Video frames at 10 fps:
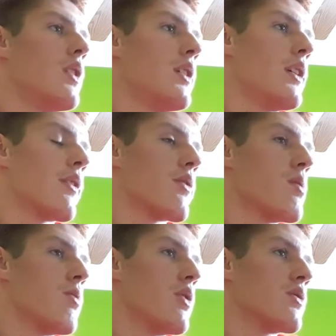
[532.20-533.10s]
He had a
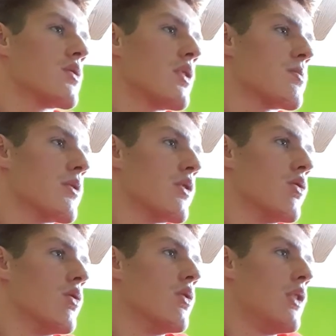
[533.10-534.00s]
3-pointer, so that's pretty
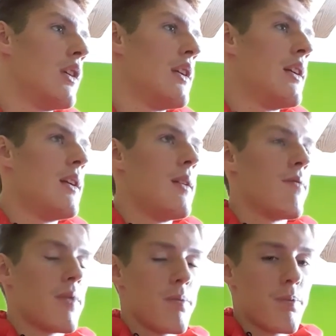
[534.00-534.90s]
cool.
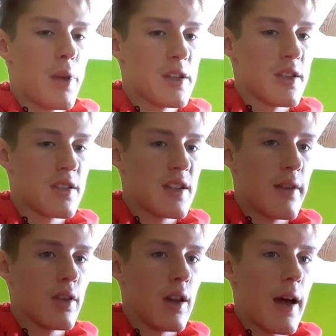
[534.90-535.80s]
Pistons
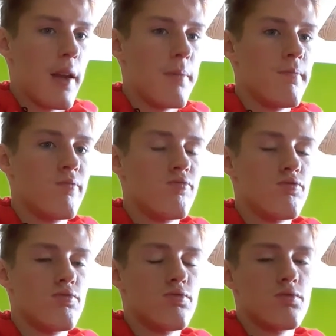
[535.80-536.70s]
never led.
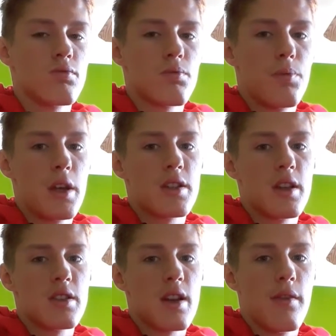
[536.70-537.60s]

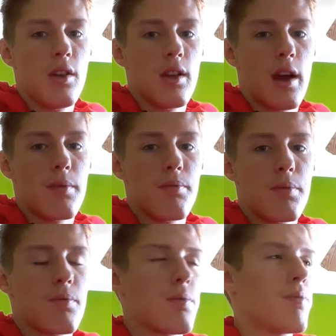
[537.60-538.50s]
The
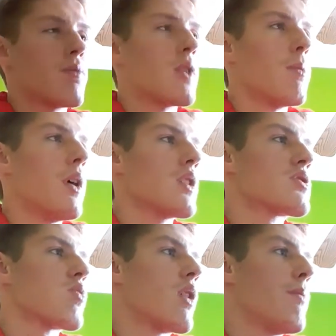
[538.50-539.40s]

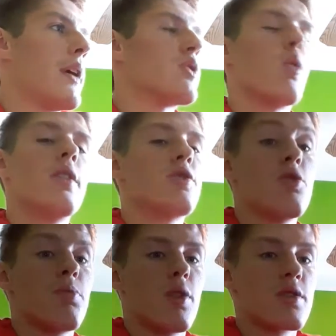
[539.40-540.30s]
Bucks were up by 22
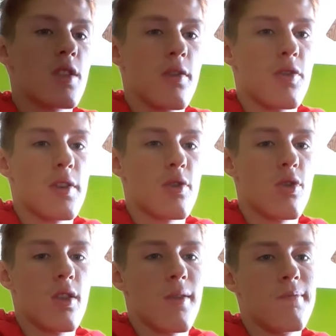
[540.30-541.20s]
points in the fourth
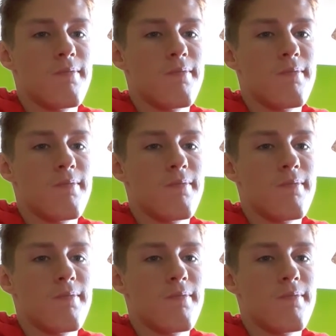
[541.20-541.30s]
quarter.